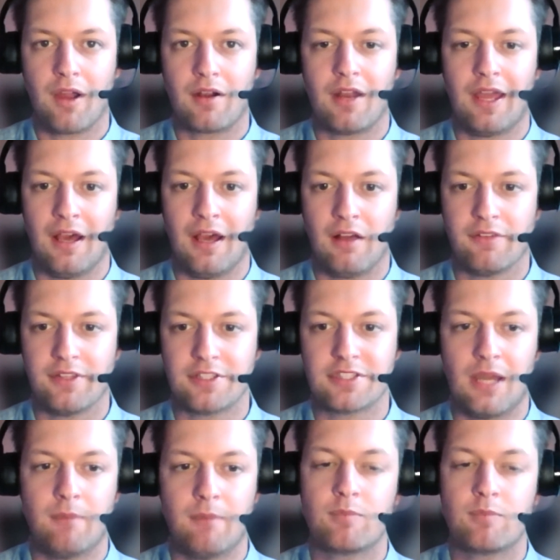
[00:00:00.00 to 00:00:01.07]
a health
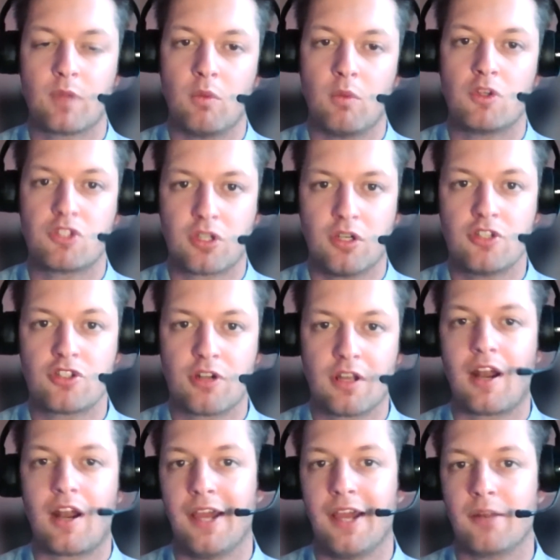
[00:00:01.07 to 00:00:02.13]
exam, which could trigger
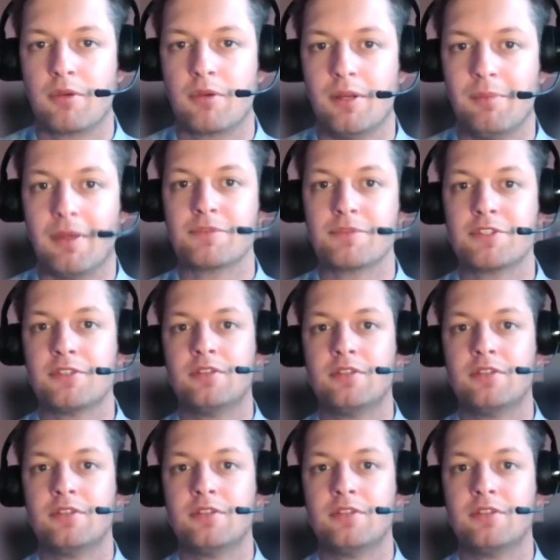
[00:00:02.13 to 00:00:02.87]
higher premiums.